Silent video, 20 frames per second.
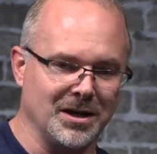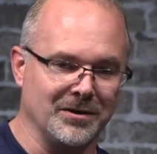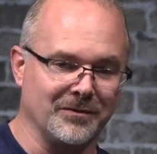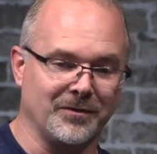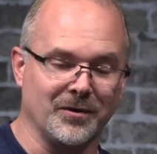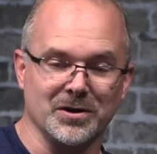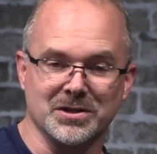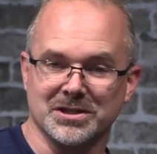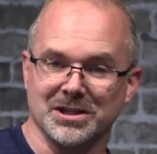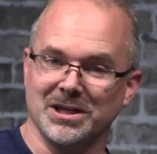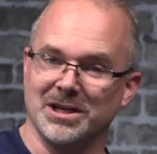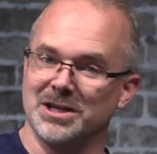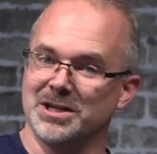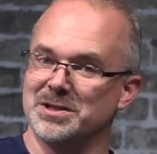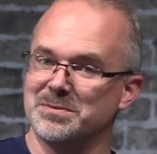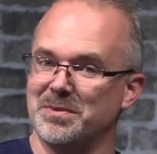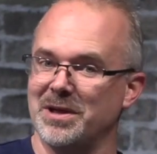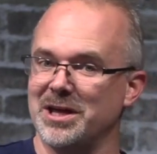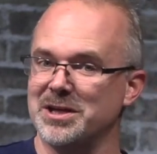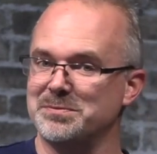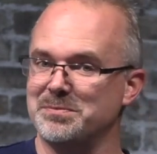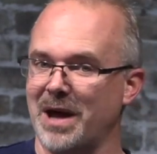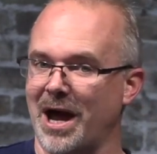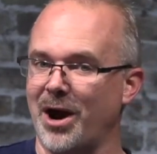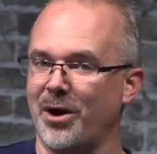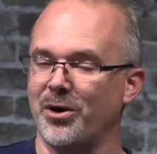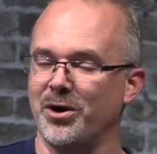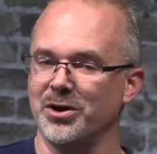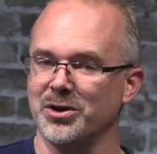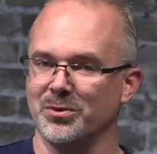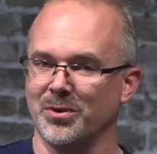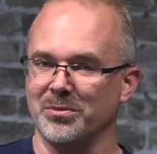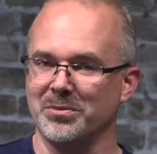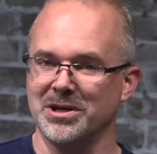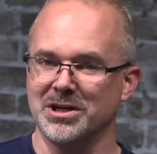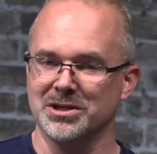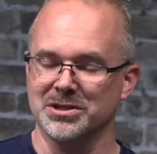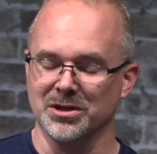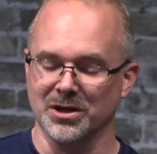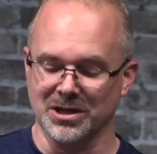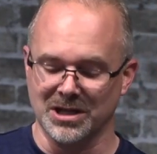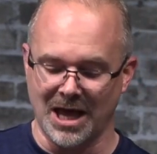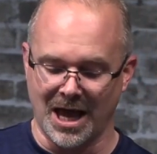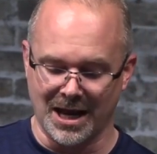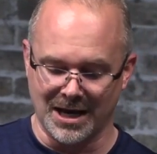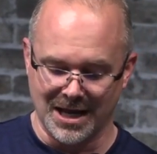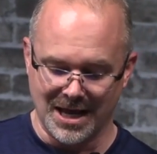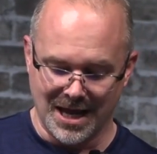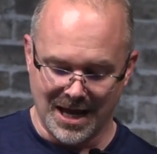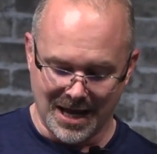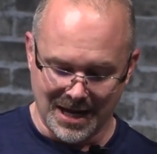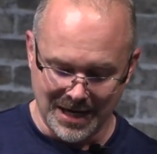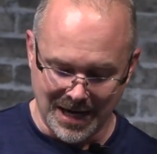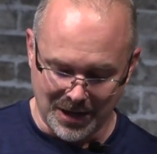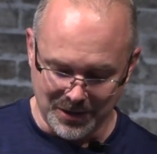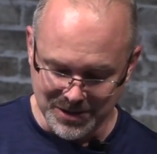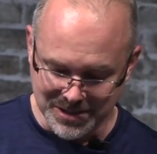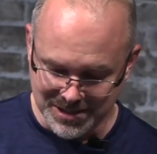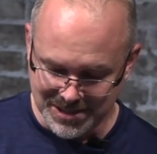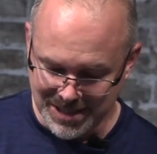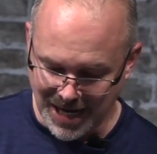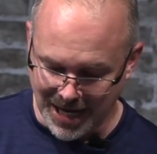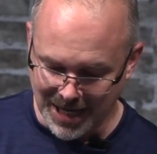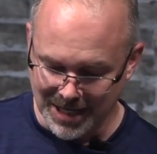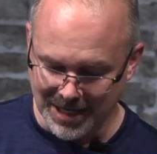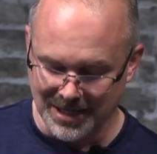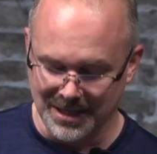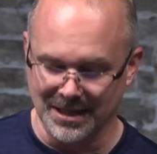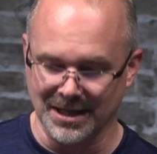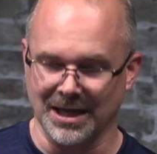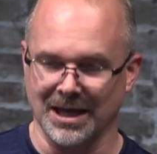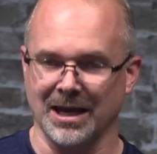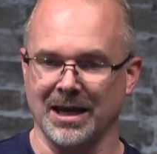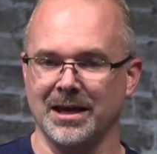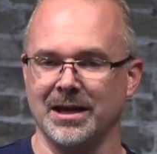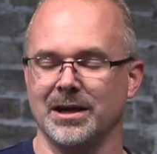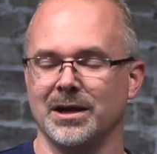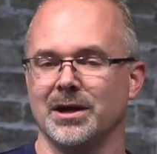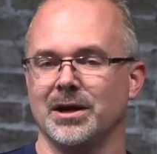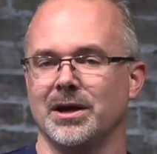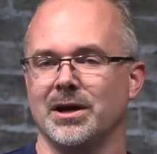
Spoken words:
firstly, to display his power, the one we just looked at, and now secondly,